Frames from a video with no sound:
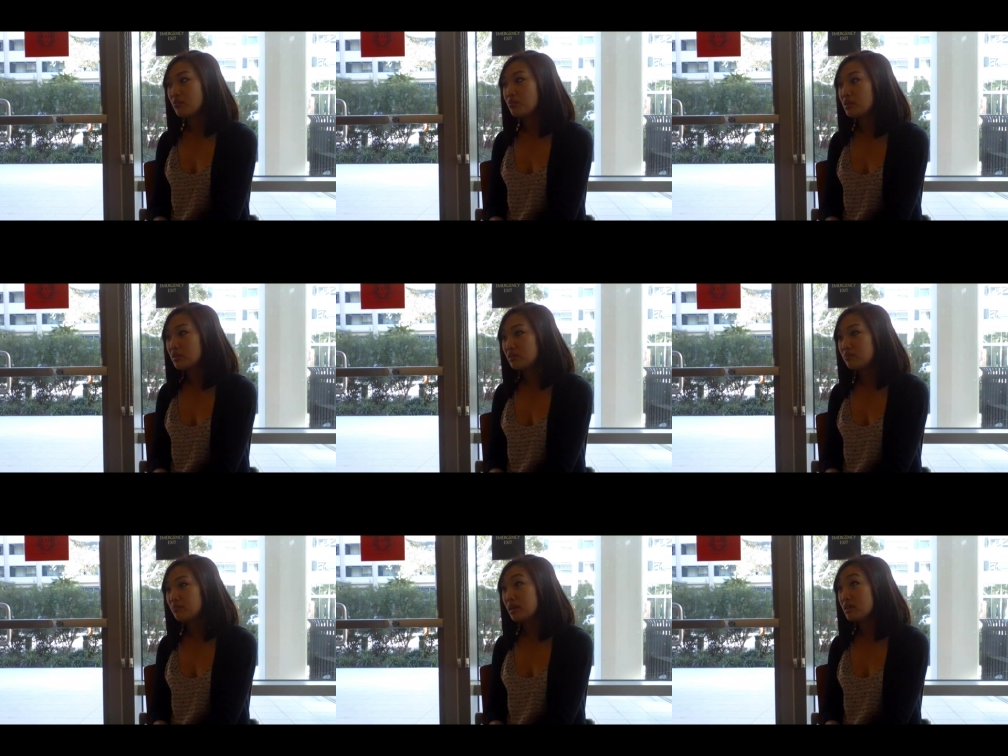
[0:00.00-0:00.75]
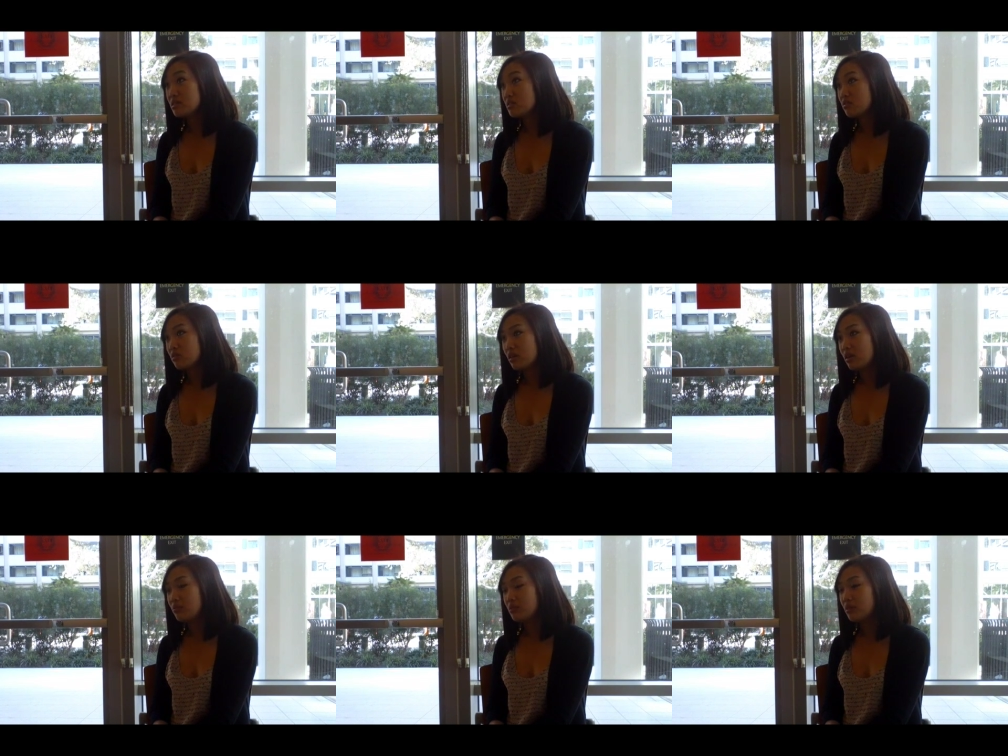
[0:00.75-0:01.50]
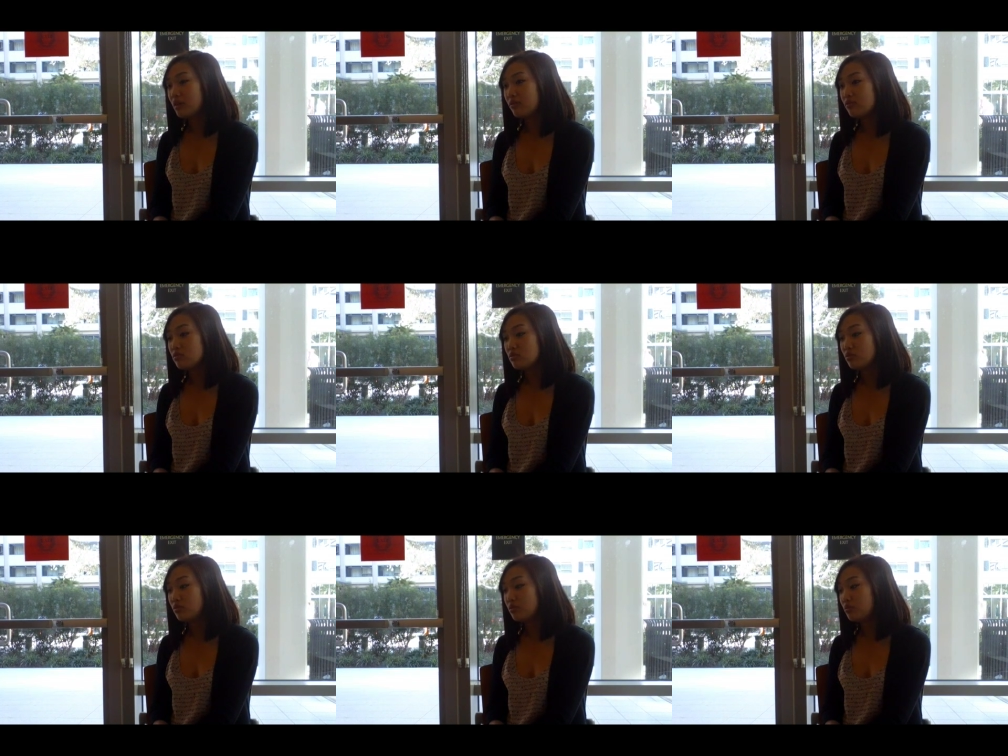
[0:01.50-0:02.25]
that my sister and I wouldn't have to